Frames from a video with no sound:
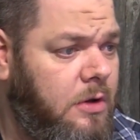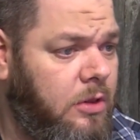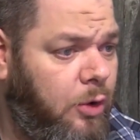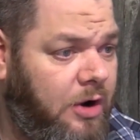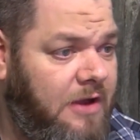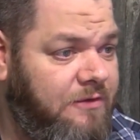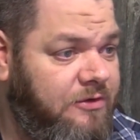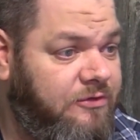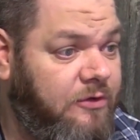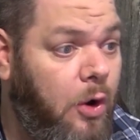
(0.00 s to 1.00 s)
Lore
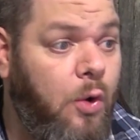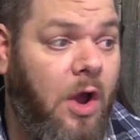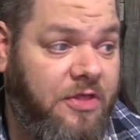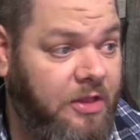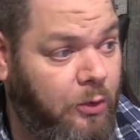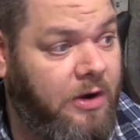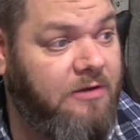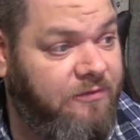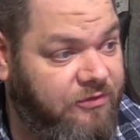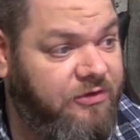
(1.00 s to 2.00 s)
Heavens. Oh, I think Lore
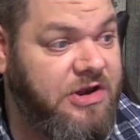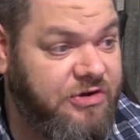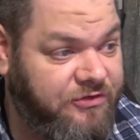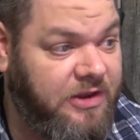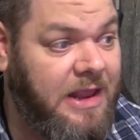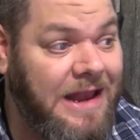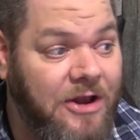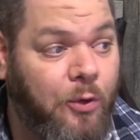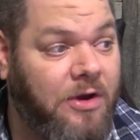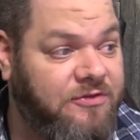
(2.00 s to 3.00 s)
Heavens is interesting
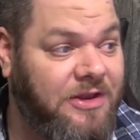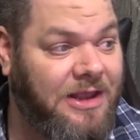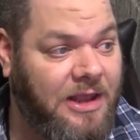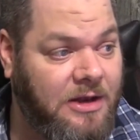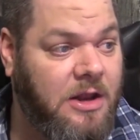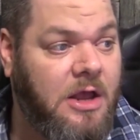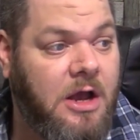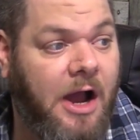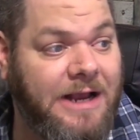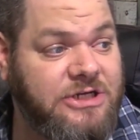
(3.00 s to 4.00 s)
again.
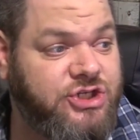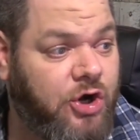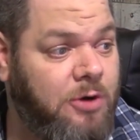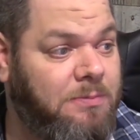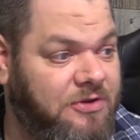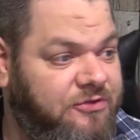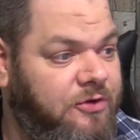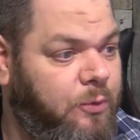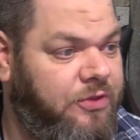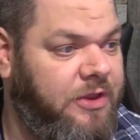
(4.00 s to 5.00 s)
Ice Shard
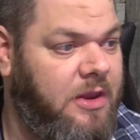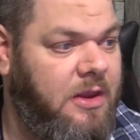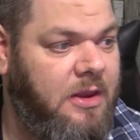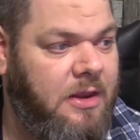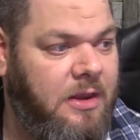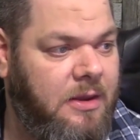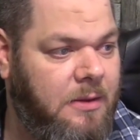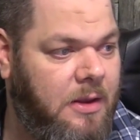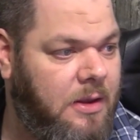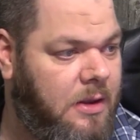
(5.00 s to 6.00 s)
Blizzard with
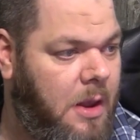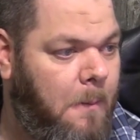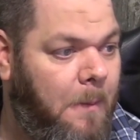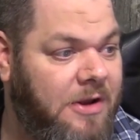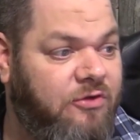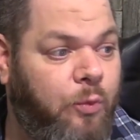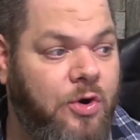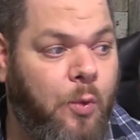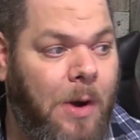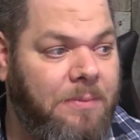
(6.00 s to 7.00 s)
the -1
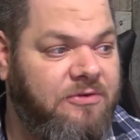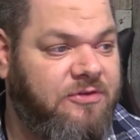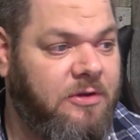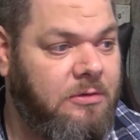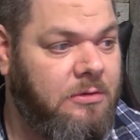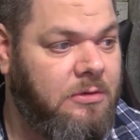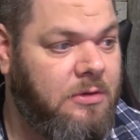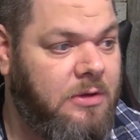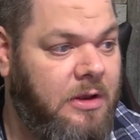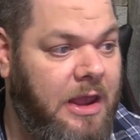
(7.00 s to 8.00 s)
to weapon skill
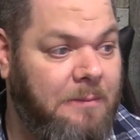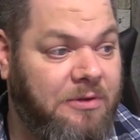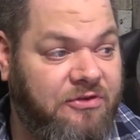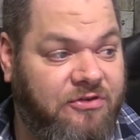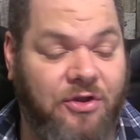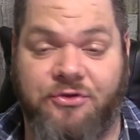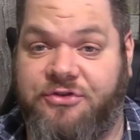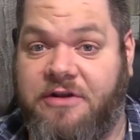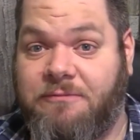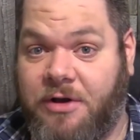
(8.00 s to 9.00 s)
and Blizzard skill
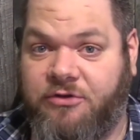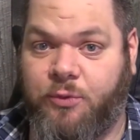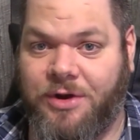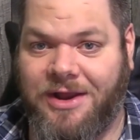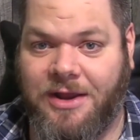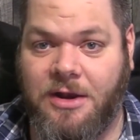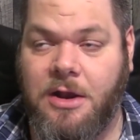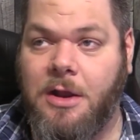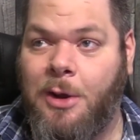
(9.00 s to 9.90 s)
instead of -1 to hit.